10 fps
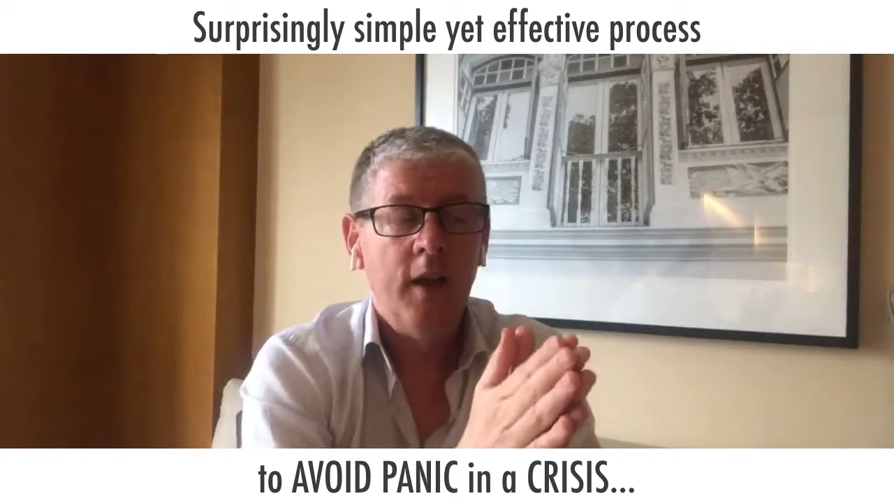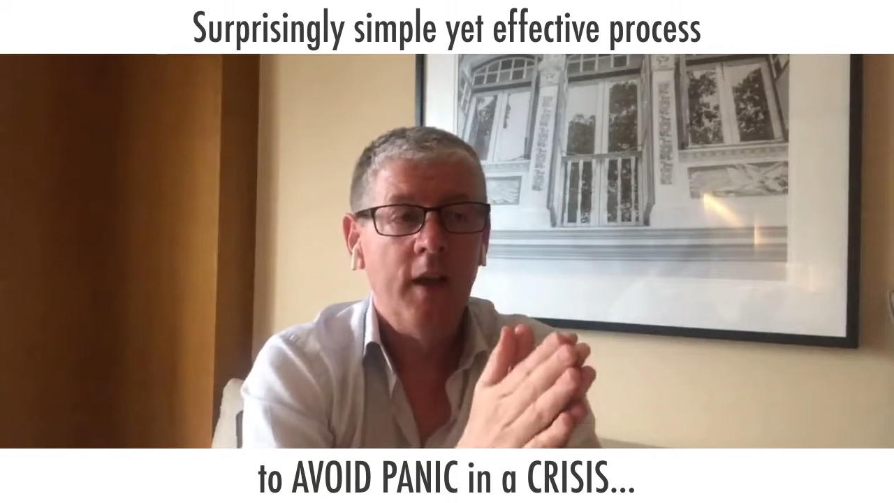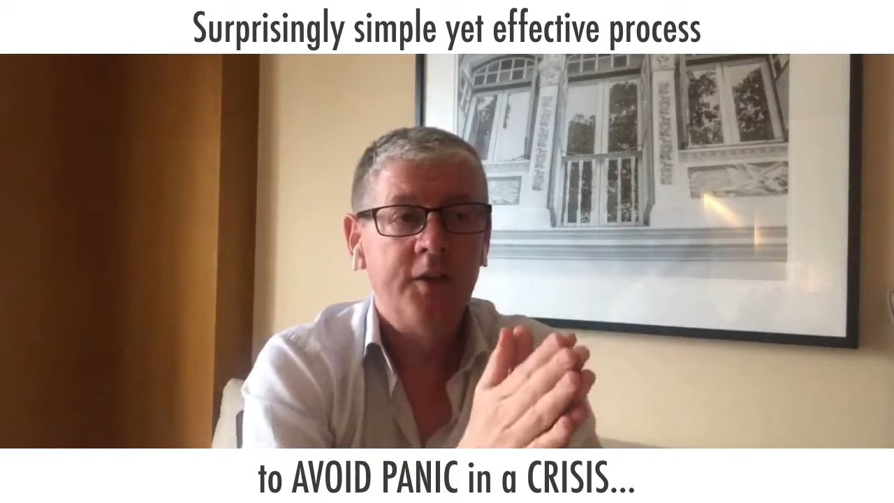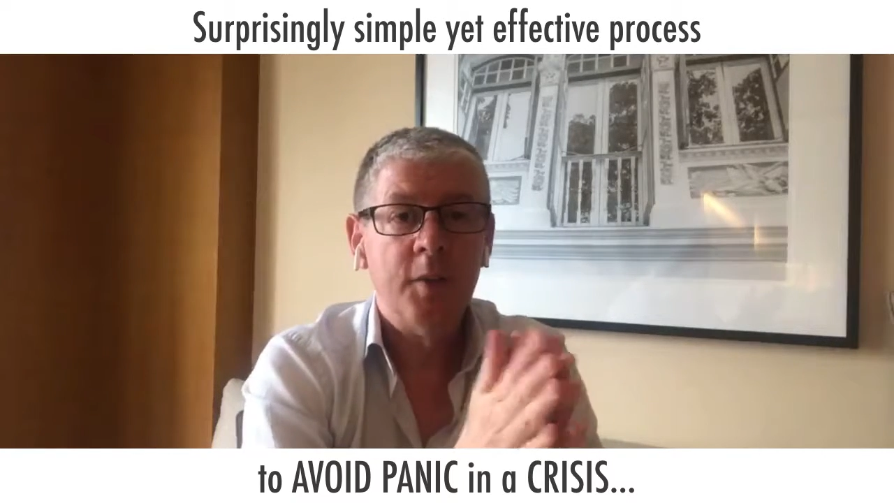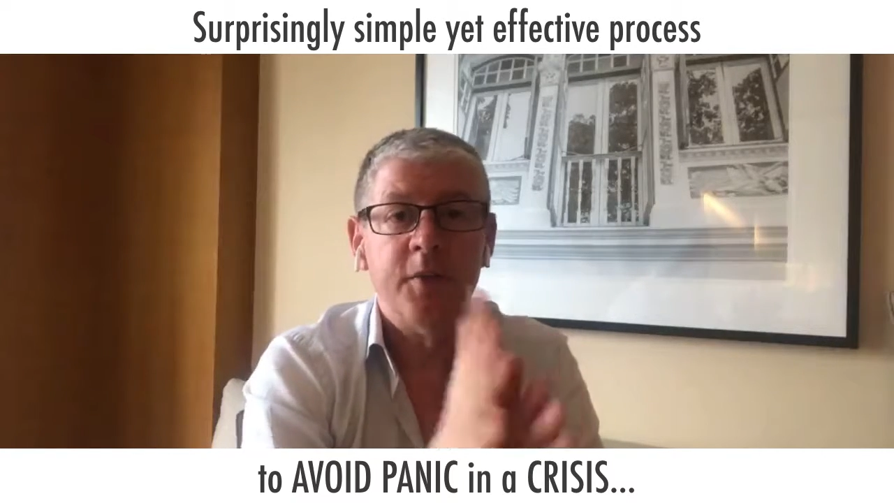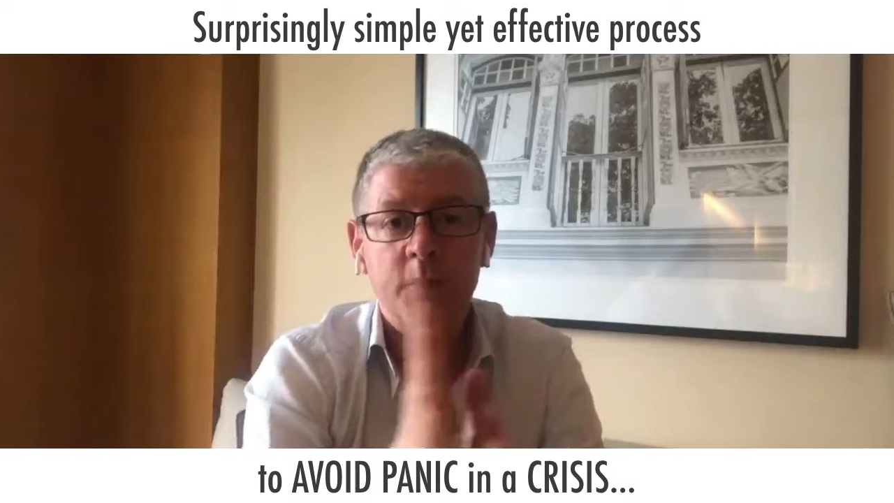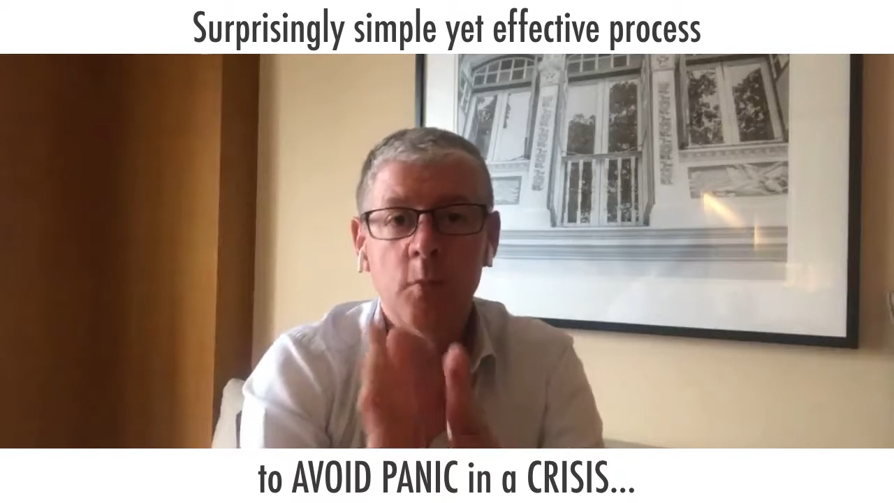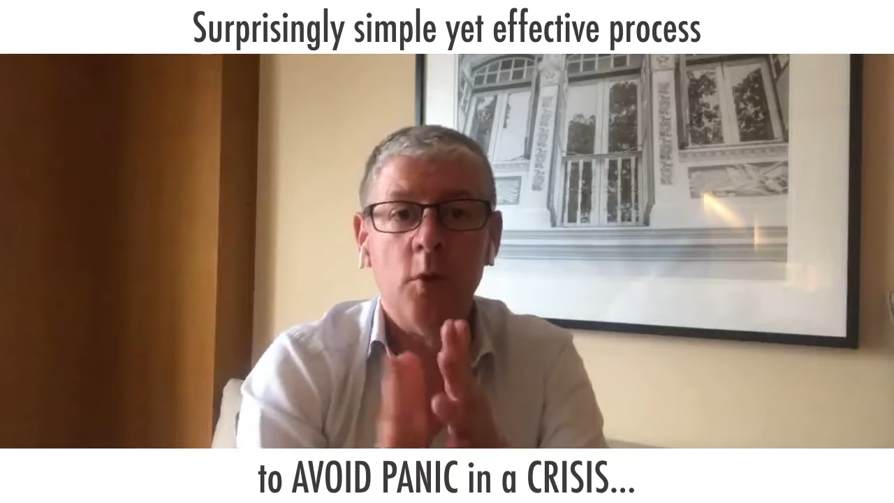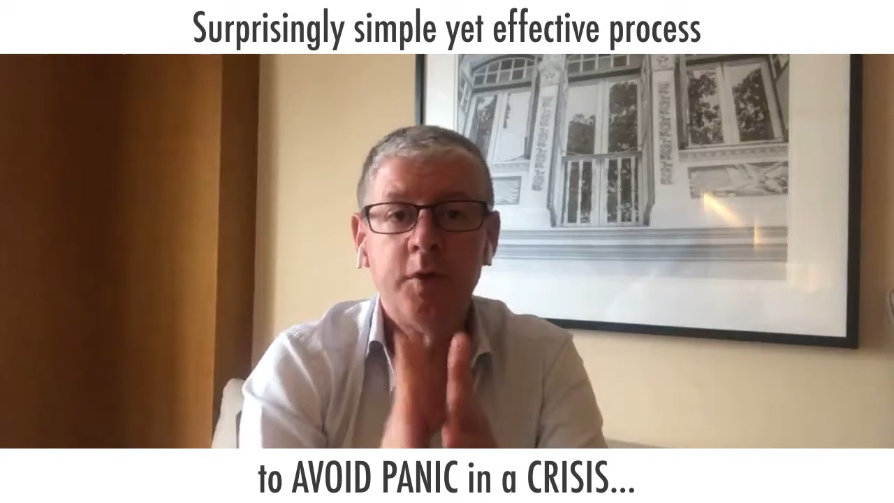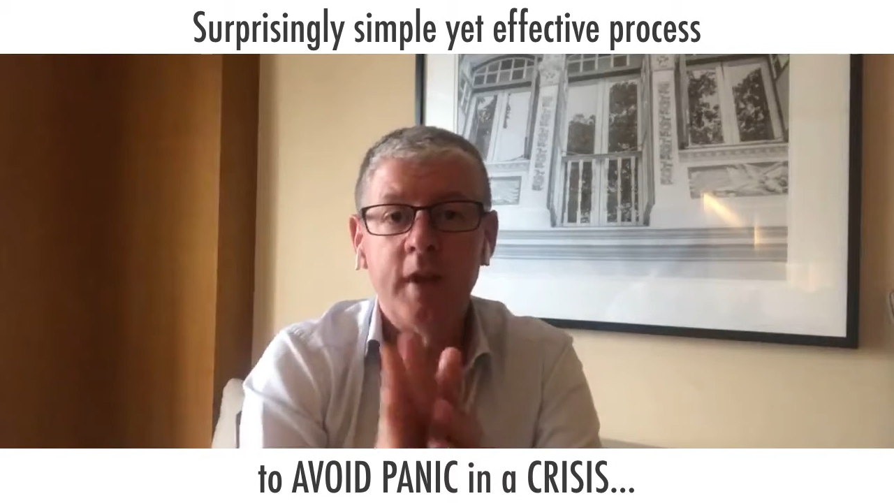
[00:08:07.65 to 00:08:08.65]
if someone's
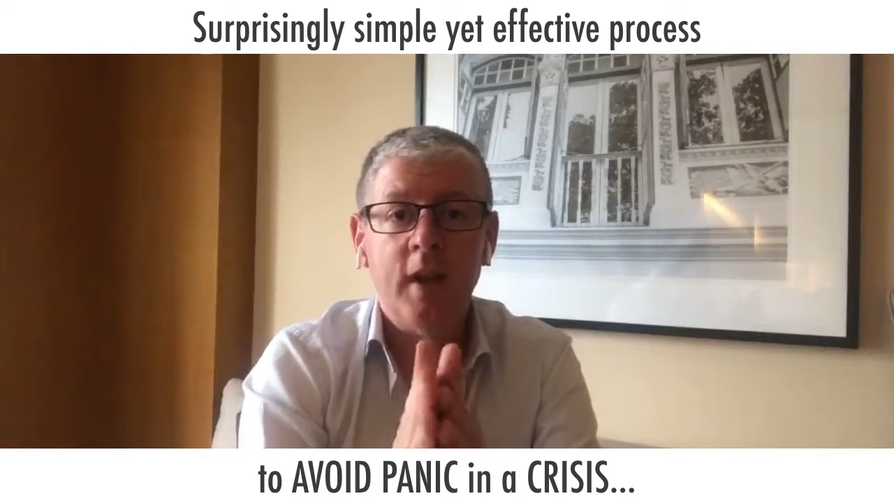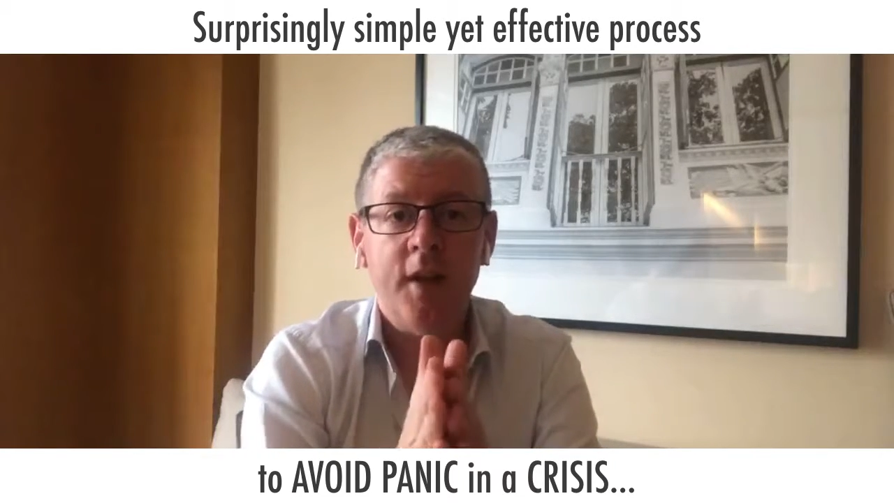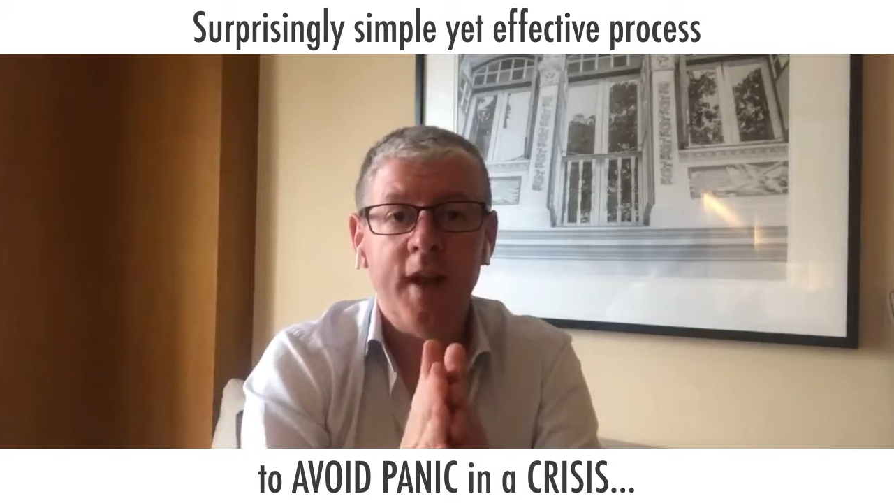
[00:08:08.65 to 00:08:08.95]
emotional on